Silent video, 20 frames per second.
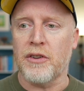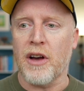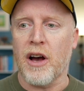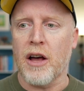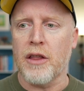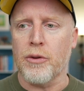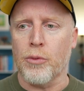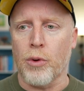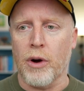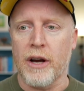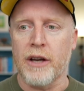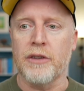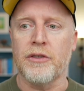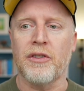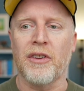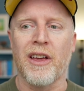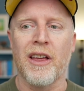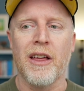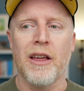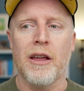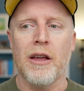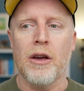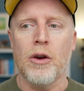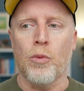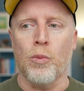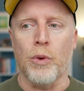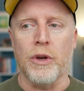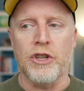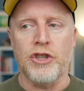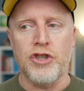Otherwise,
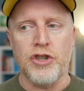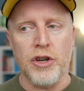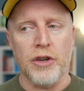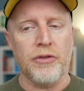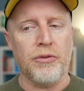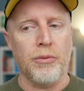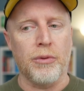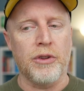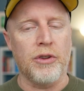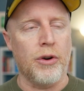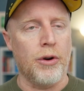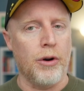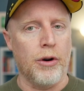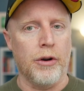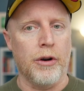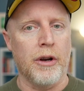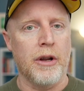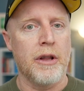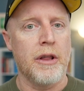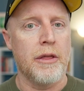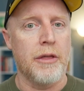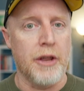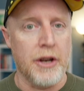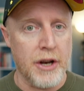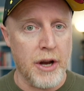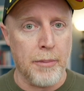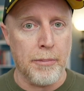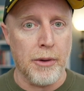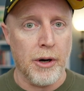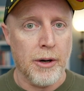we just return the
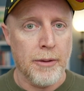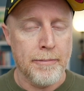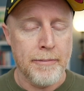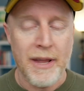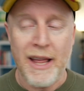number.